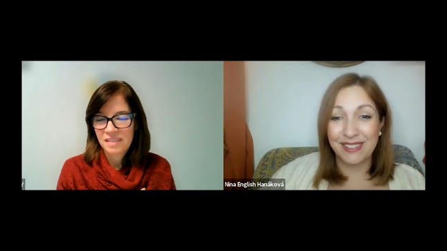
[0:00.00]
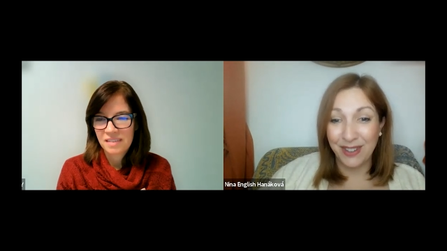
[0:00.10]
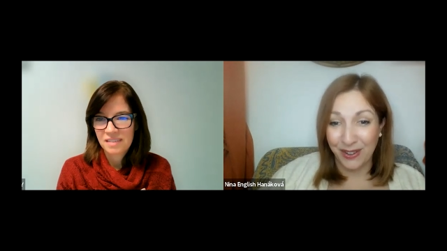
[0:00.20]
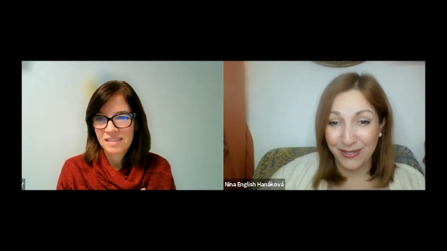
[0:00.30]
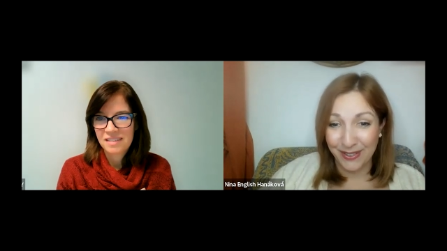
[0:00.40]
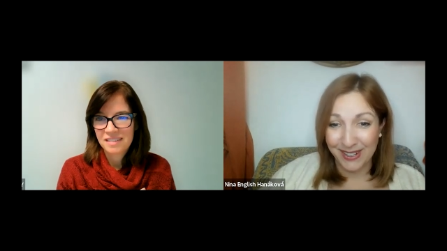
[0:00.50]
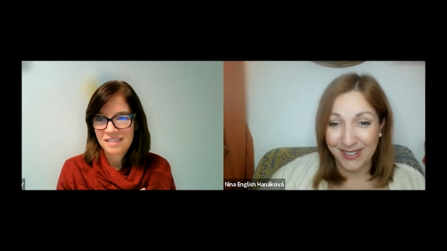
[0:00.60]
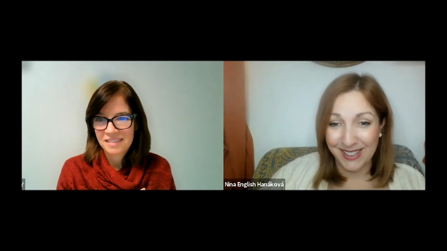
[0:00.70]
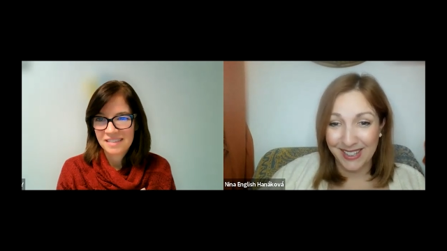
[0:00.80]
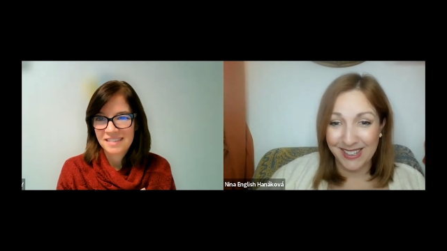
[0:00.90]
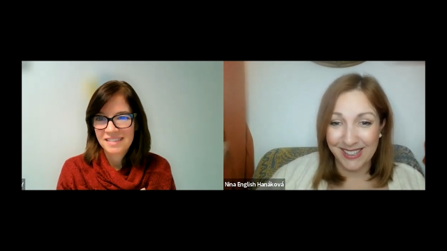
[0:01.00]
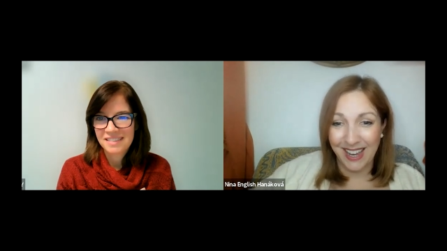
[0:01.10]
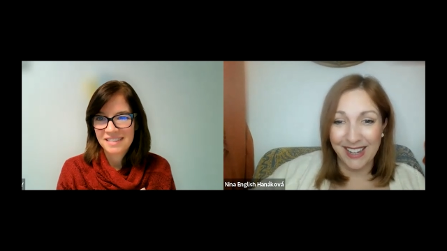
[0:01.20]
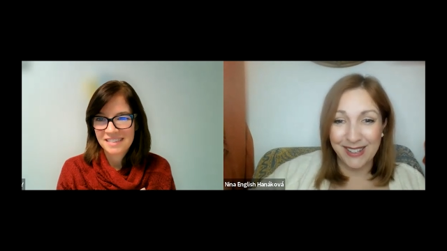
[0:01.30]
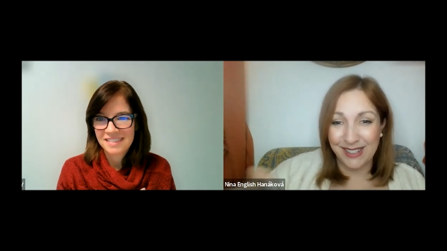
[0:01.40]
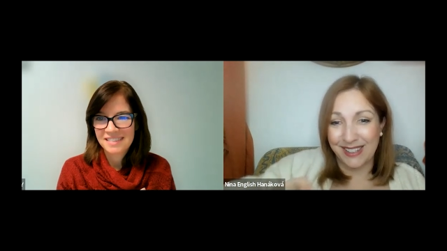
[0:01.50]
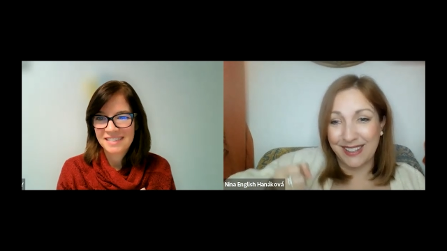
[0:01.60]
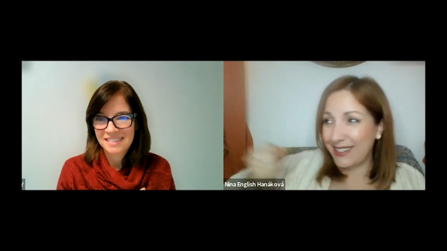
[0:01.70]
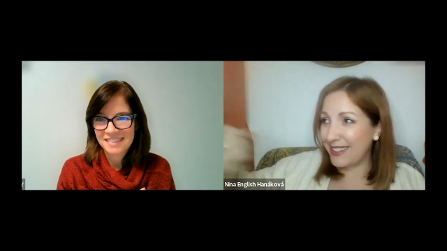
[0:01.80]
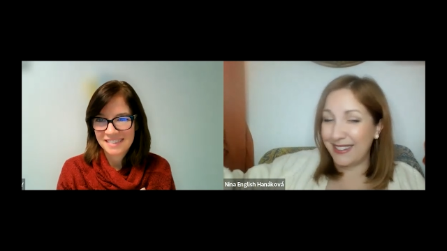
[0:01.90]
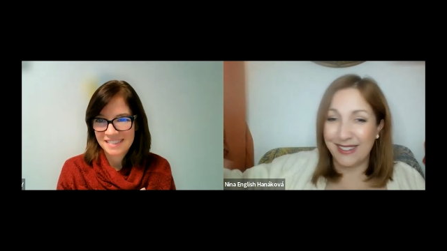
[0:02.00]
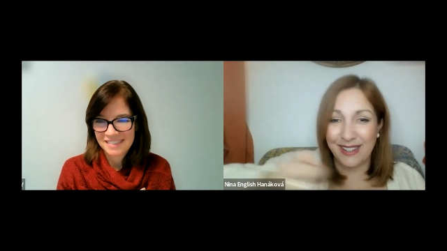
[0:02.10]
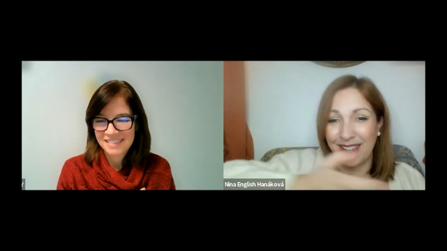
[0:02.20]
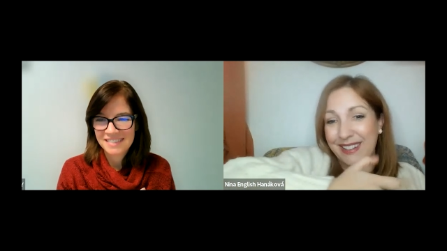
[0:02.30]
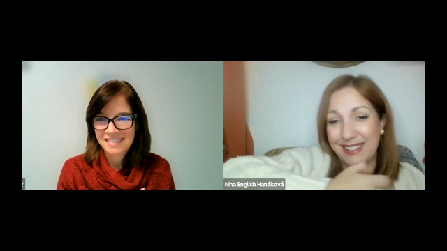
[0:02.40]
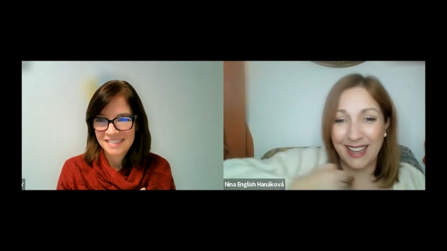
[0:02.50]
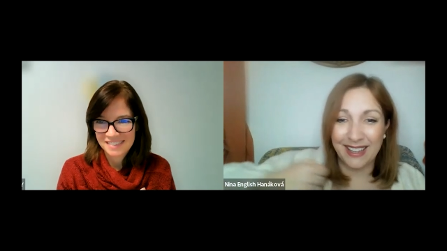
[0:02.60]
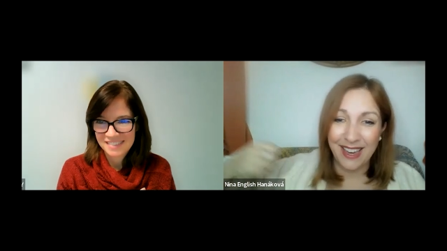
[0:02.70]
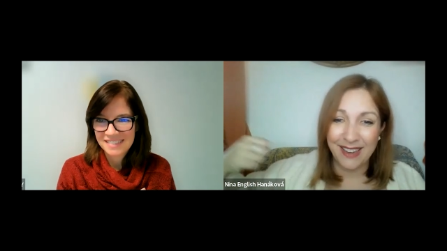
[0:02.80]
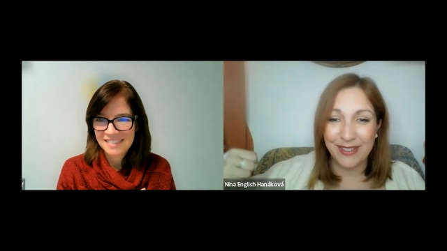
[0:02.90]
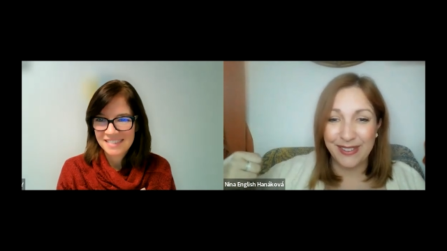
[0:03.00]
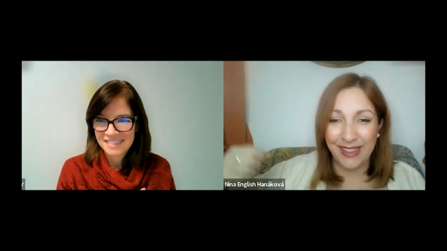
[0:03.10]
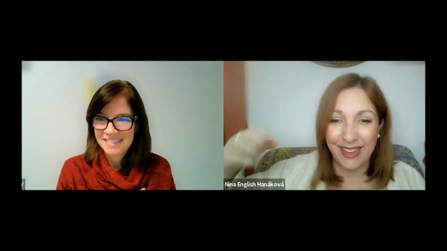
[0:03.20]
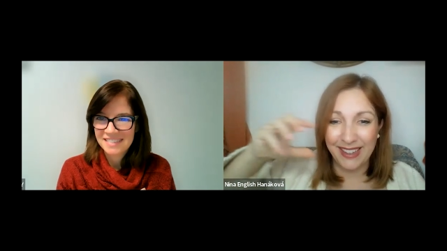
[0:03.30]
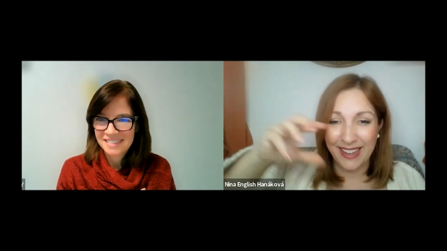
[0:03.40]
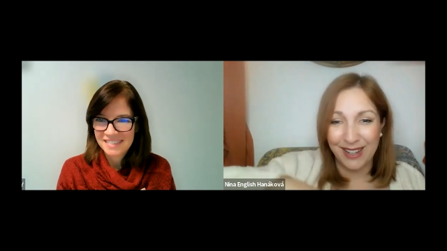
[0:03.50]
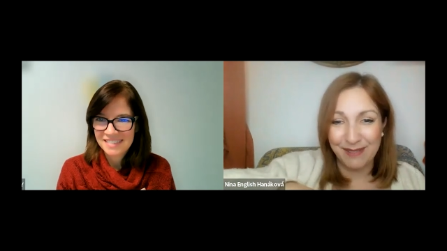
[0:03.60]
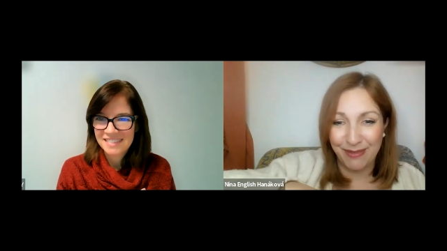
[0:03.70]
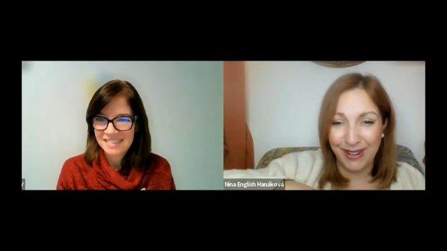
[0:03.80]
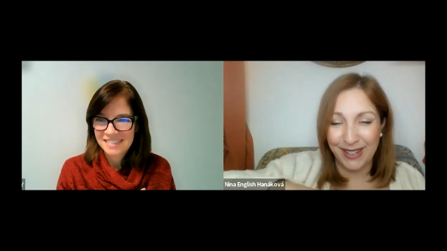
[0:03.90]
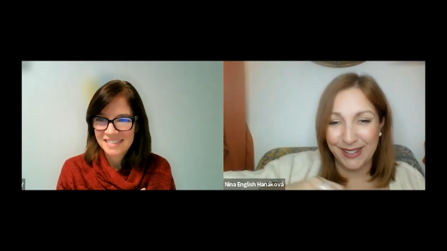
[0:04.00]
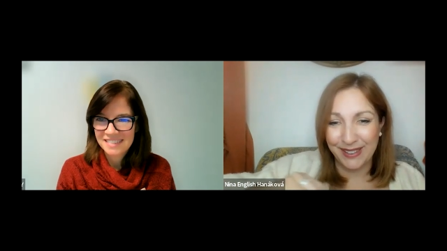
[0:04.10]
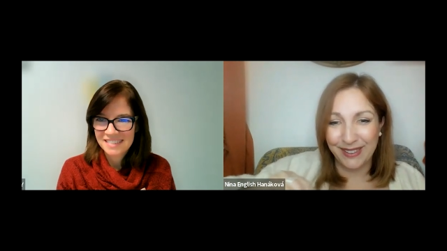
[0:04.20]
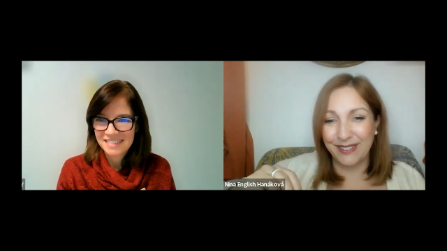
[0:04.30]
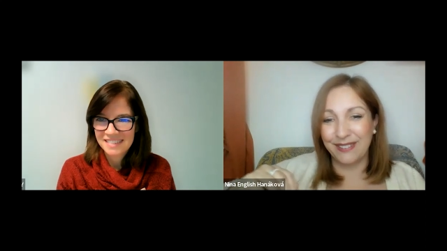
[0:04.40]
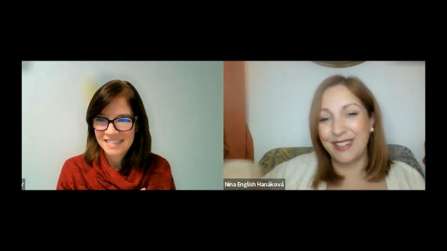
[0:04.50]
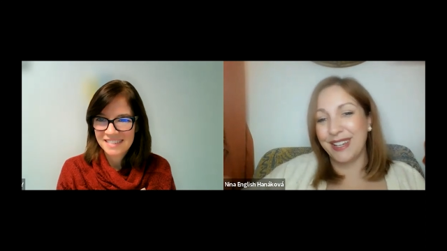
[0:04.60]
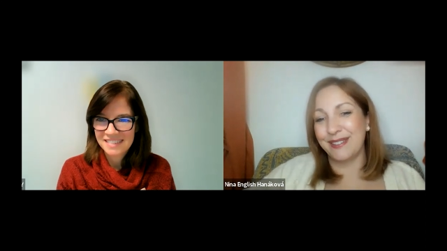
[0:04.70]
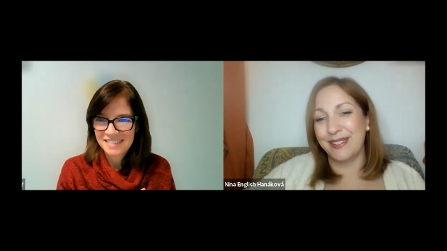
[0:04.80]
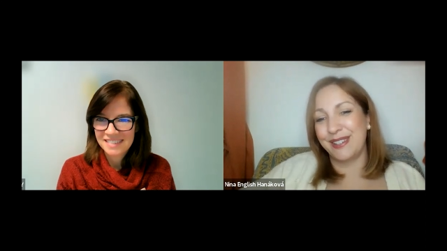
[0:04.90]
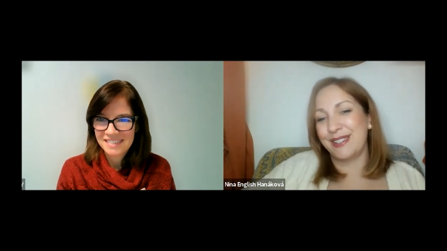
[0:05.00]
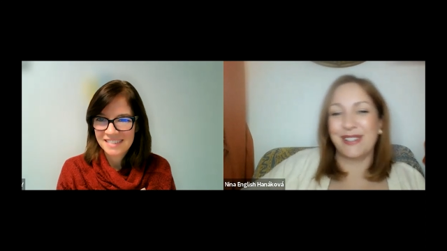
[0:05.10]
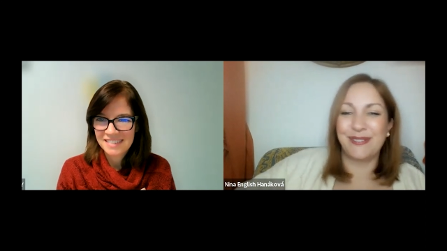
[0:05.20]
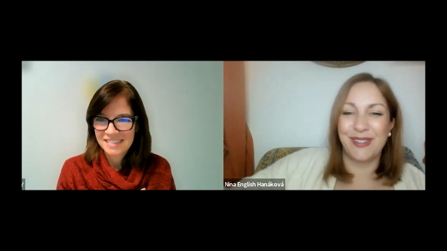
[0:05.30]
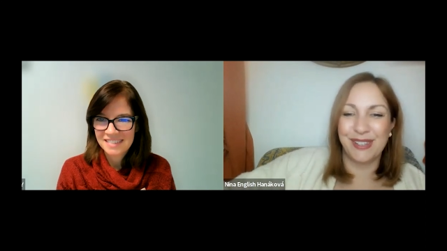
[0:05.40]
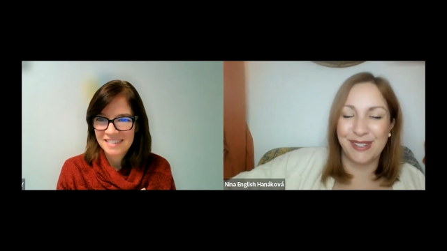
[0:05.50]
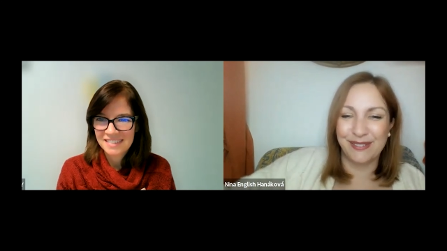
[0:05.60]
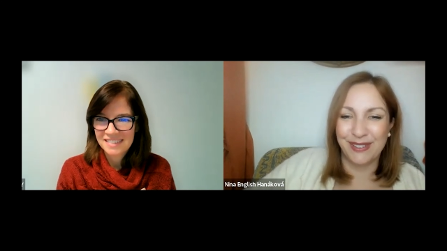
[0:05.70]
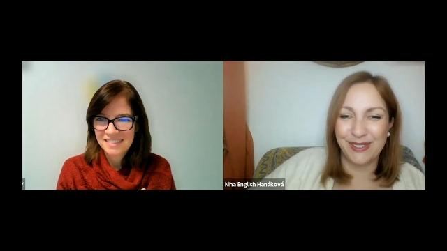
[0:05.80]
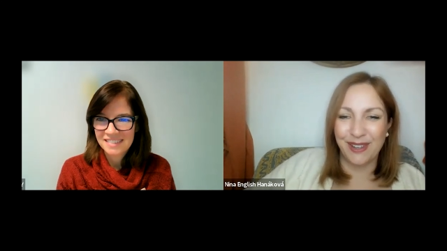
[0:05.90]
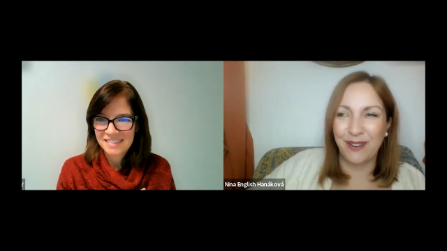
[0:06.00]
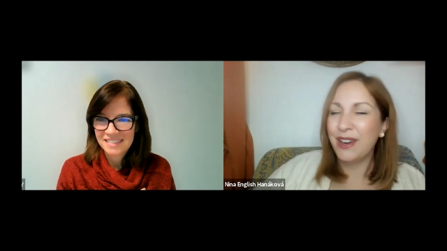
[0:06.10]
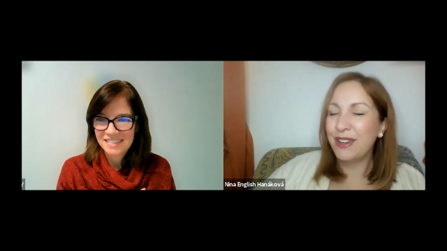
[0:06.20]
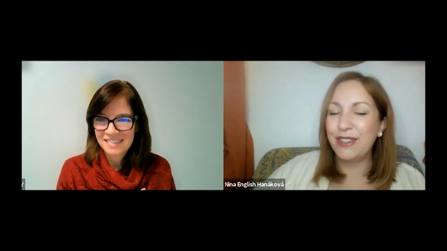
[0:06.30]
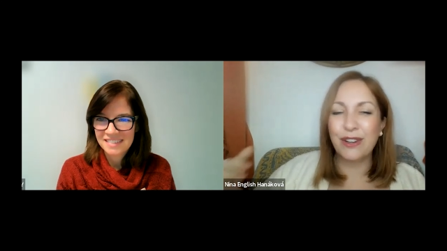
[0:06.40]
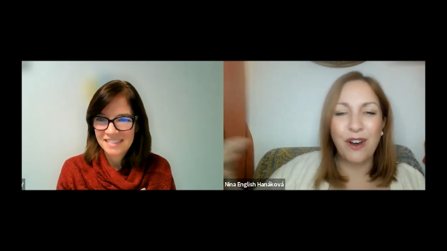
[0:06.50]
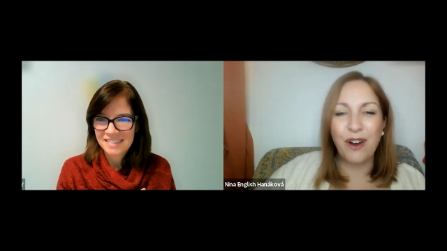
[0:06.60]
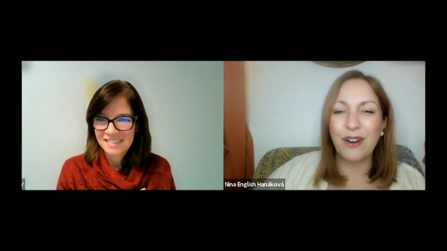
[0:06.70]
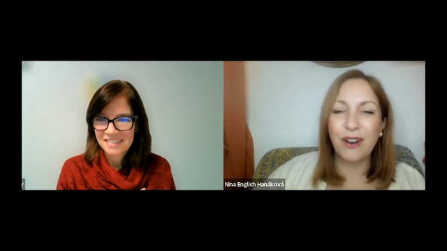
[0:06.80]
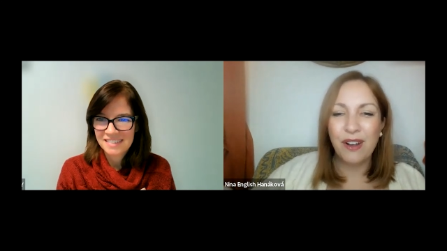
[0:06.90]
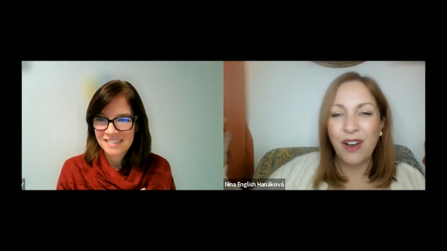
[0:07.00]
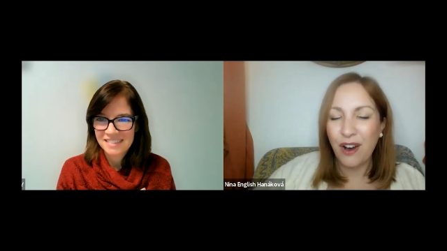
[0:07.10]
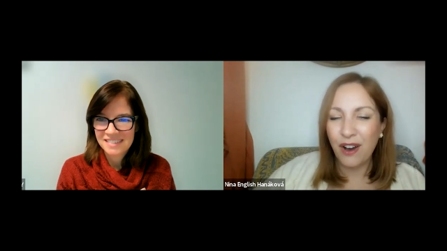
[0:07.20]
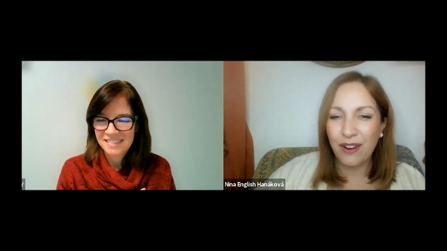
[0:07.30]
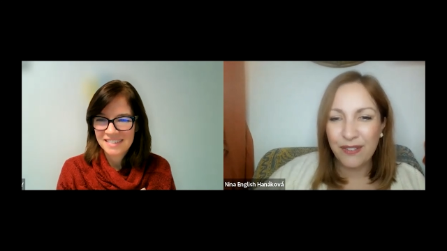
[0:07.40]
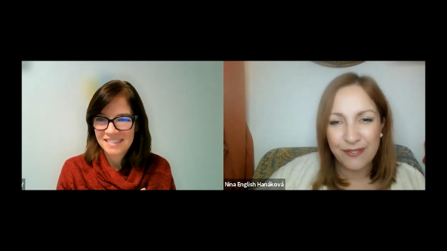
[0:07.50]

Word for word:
Speaker 1: conferences, I just take everything and I bring it to the Language Teachers Festival. So you are all